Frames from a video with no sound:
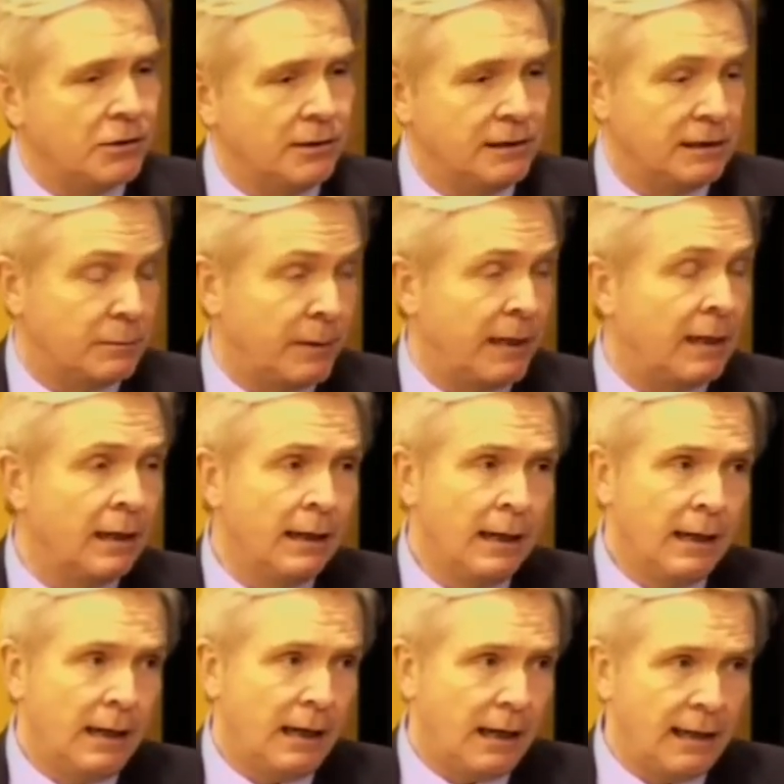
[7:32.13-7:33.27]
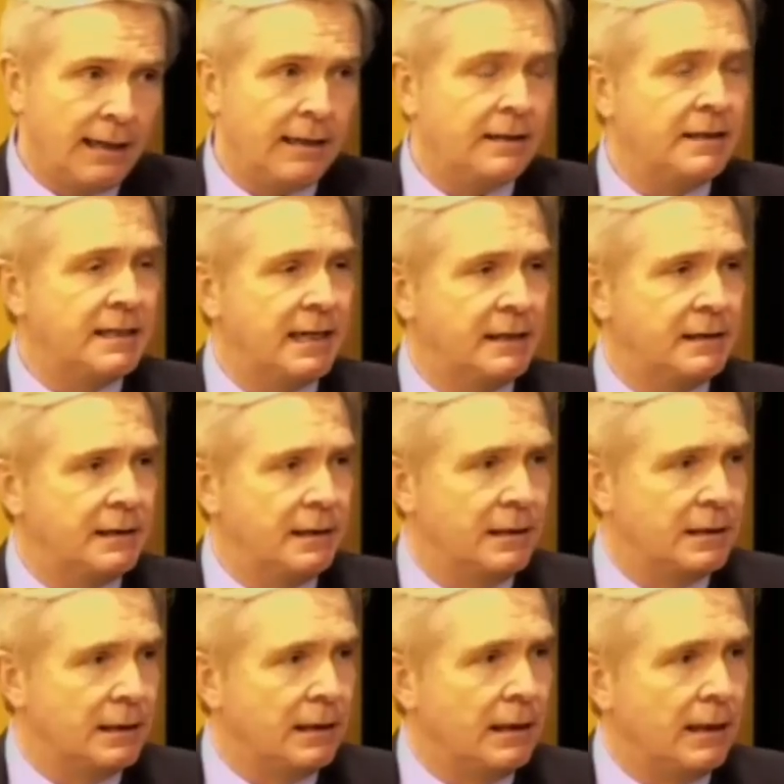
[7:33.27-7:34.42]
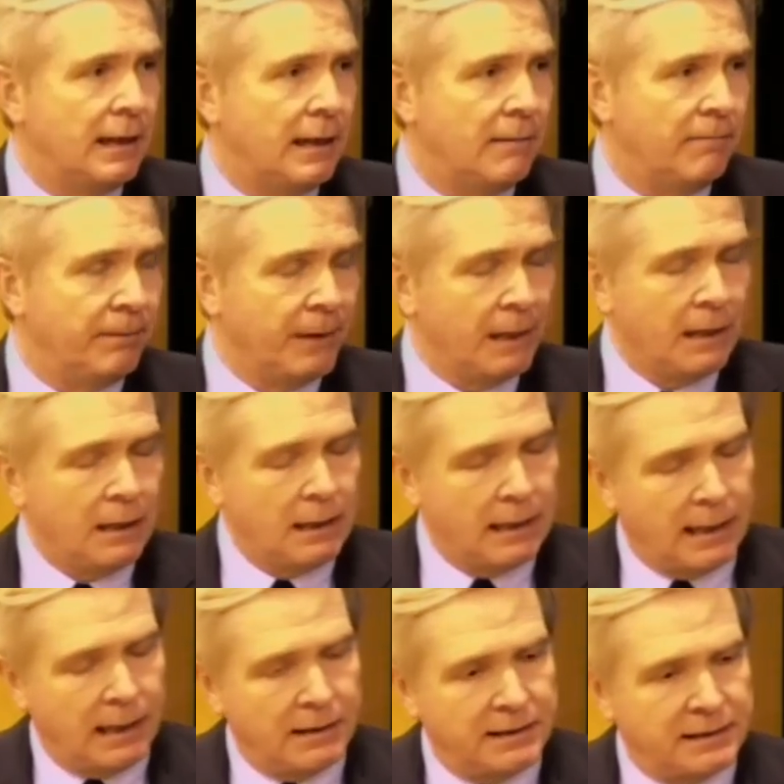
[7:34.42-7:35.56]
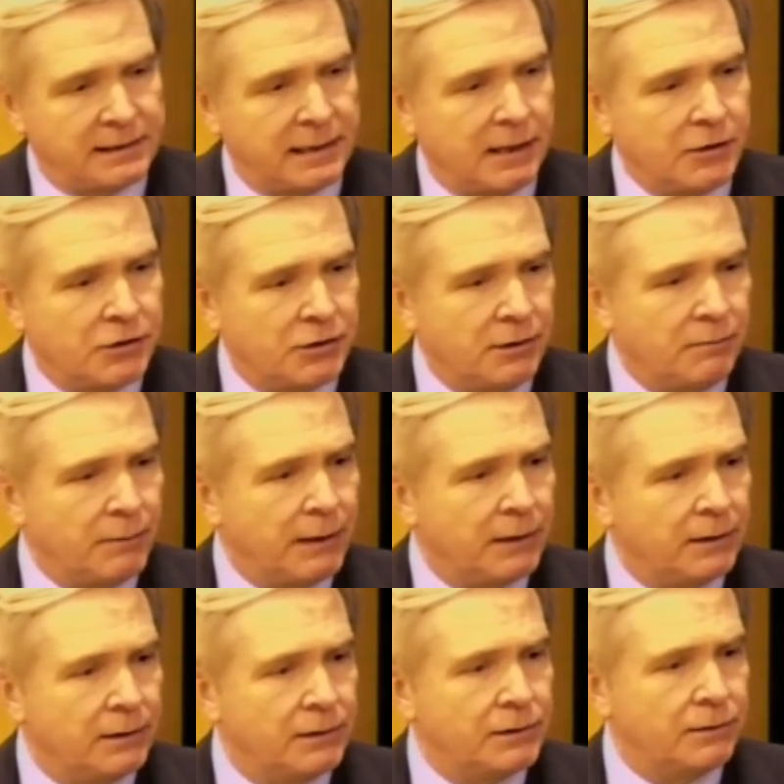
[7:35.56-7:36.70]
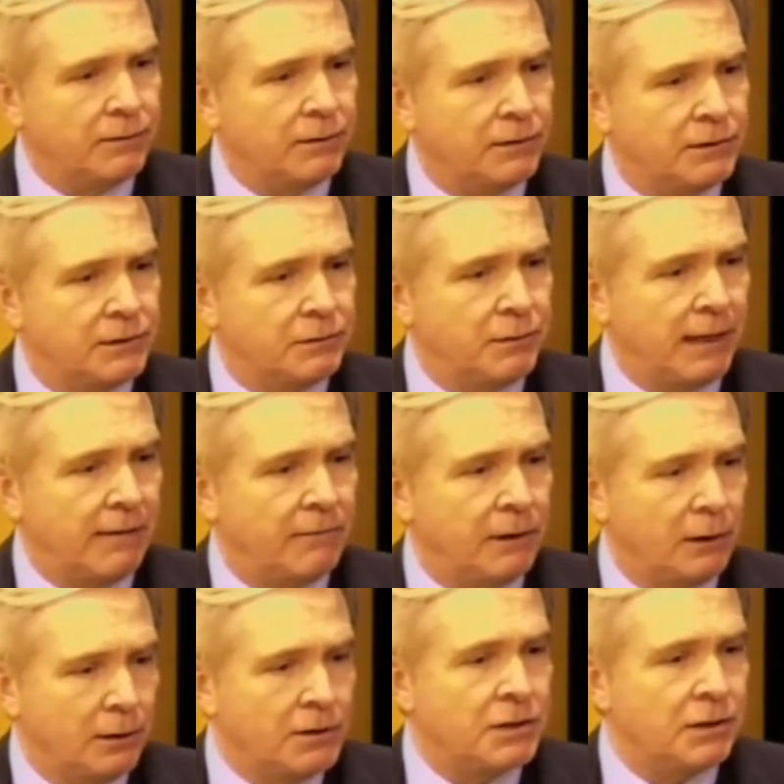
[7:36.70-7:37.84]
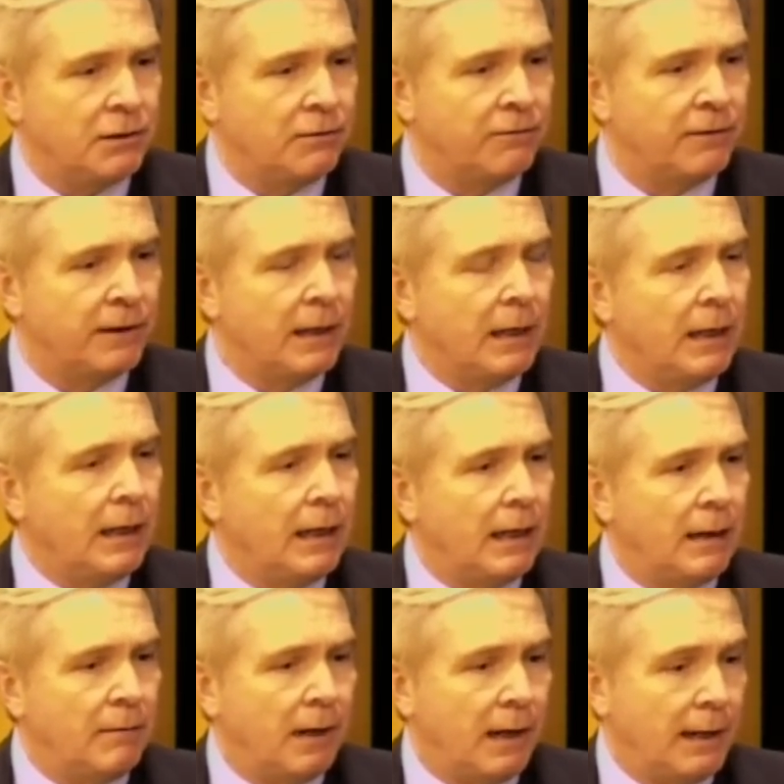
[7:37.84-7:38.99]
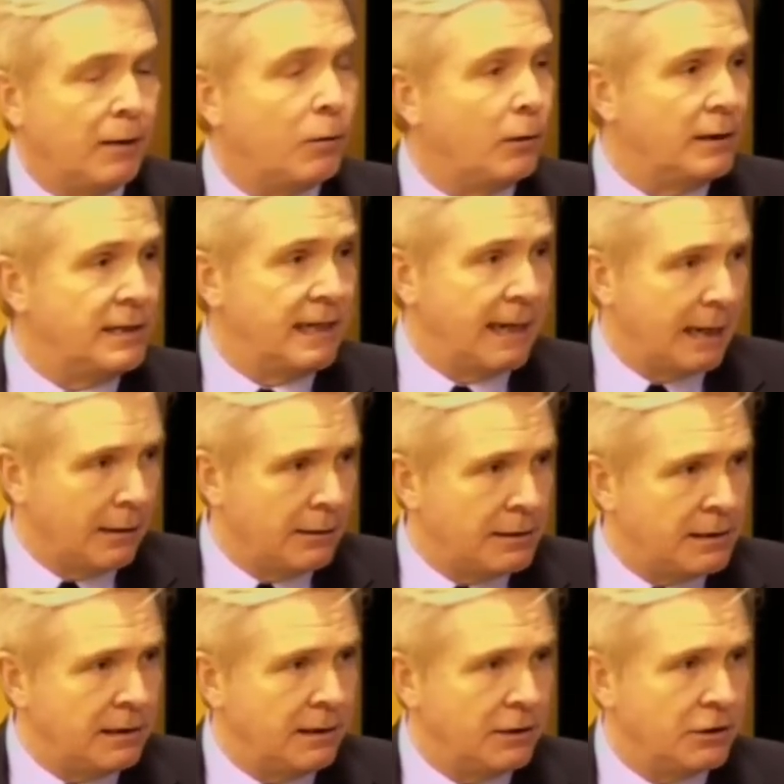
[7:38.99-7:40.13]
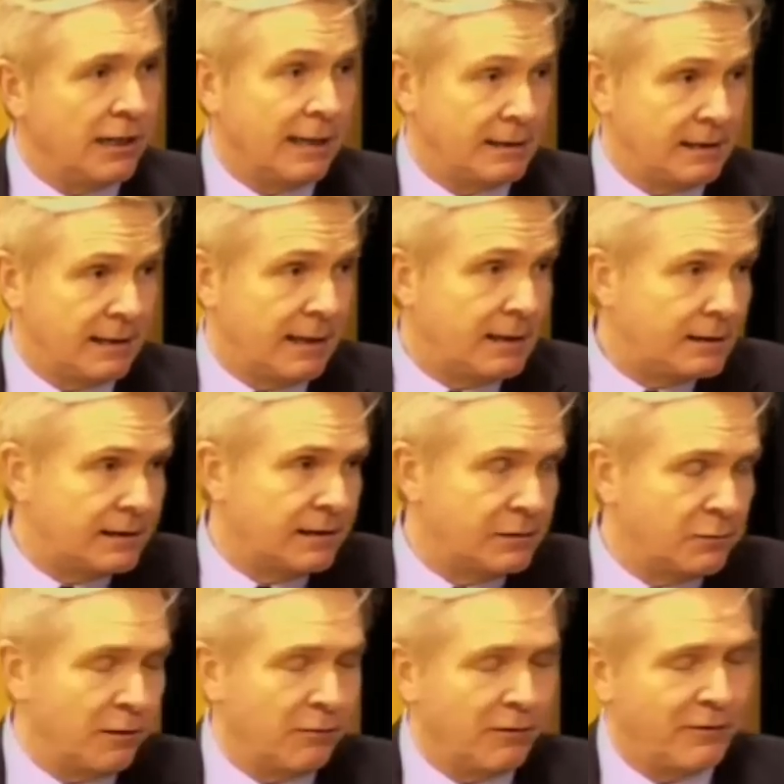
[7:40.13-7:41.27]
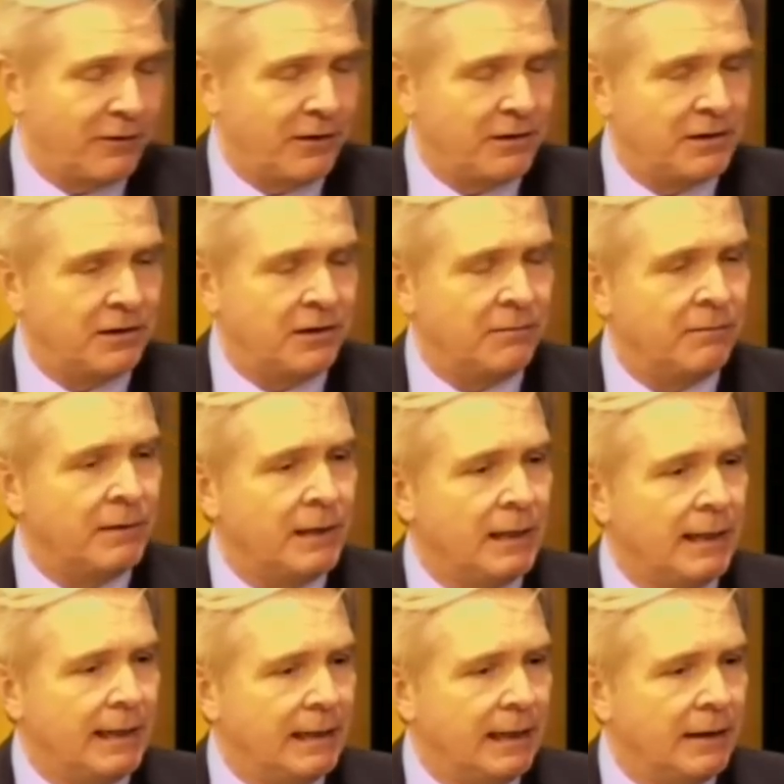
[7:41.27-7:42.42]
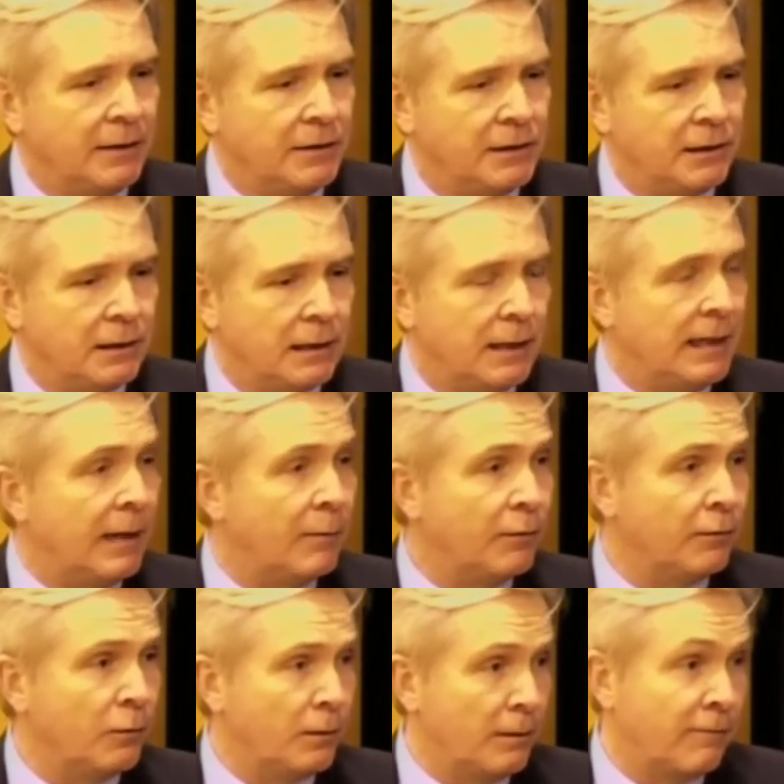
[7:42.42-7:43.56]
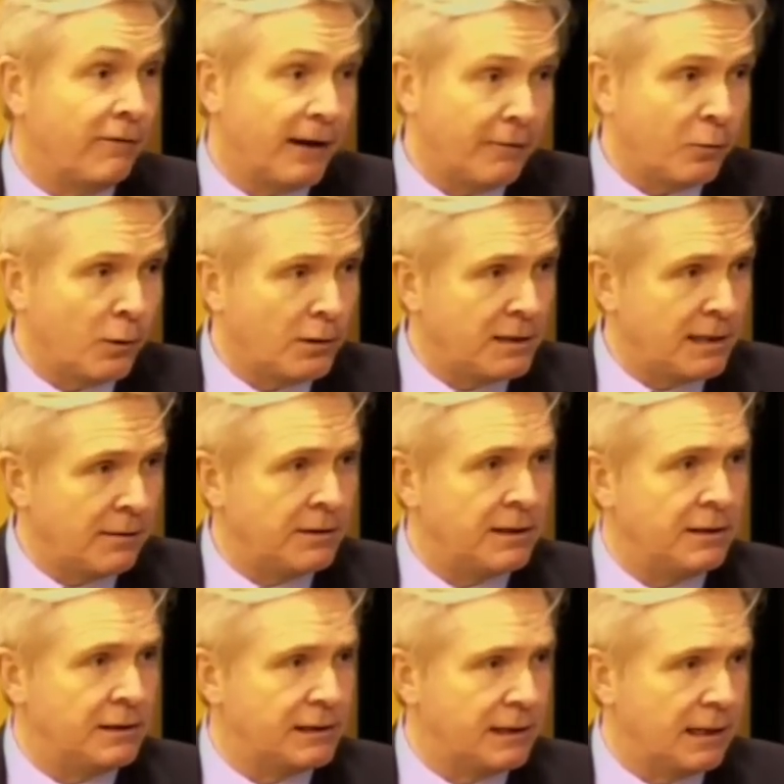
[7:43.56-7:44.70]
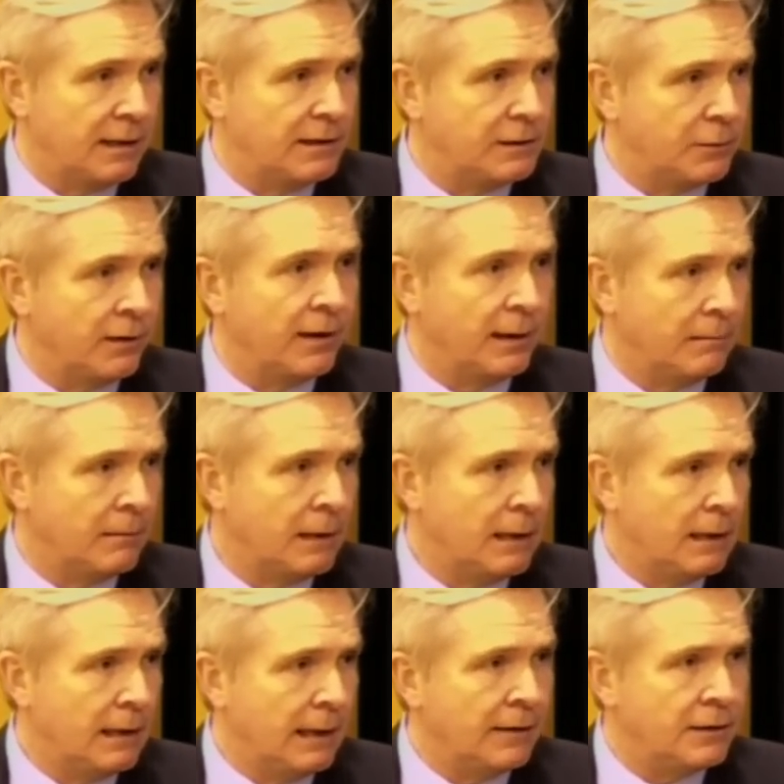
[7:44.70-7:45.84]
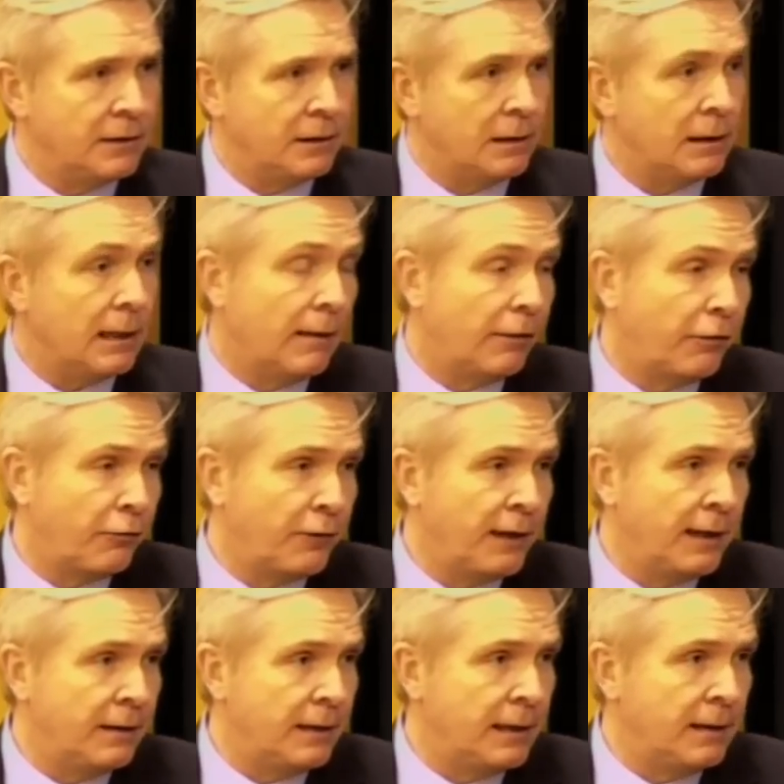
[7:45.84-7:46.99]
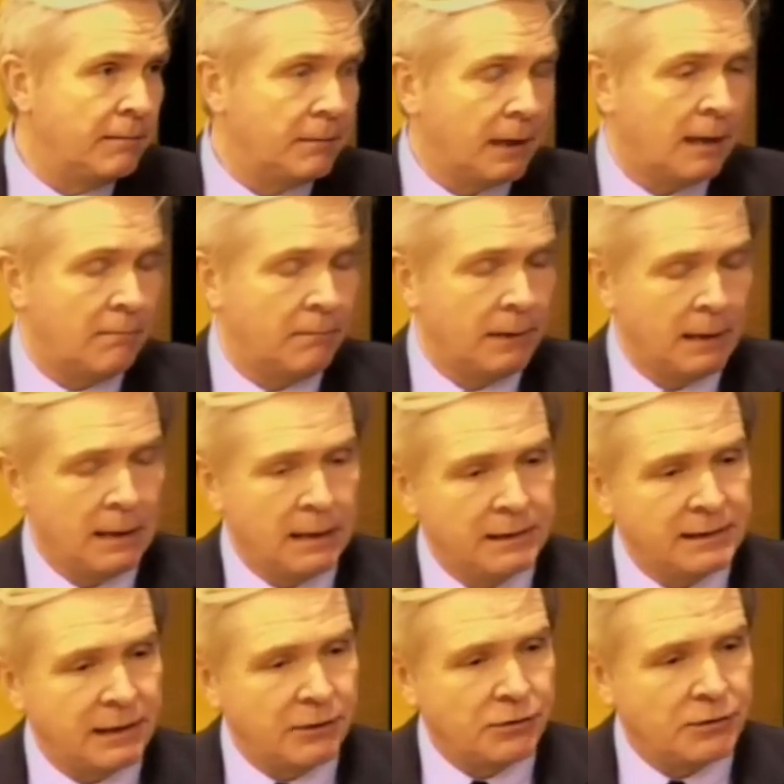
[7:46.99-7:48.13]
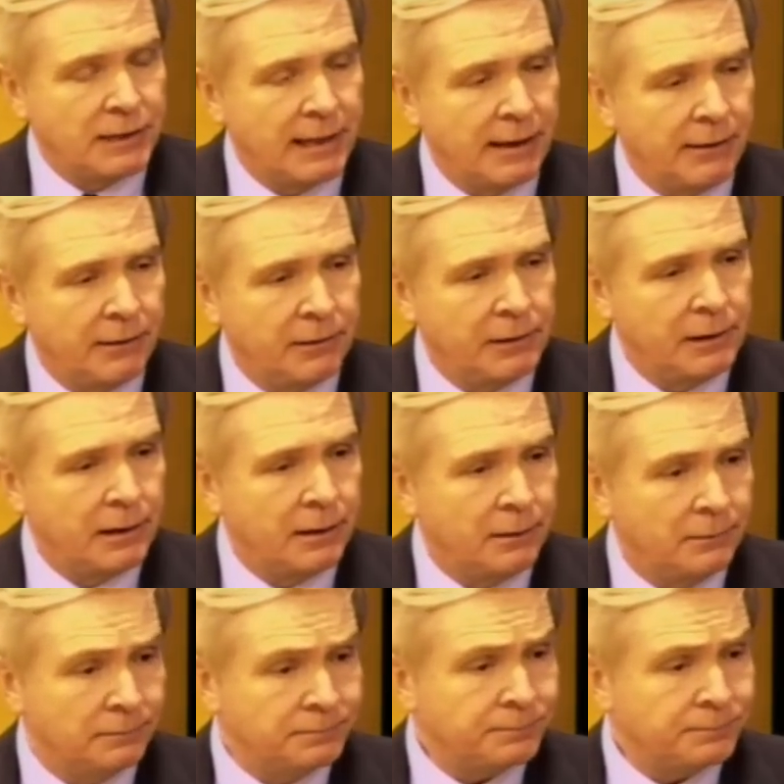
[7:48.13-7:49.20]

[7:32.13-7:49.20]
It's been a highly contested um, uh, discussion because, of course, we have a lot of um, high-quality heritage assets, as we refer to them in London, a number of five World Heritage sites within London, and three in the um, central area alone.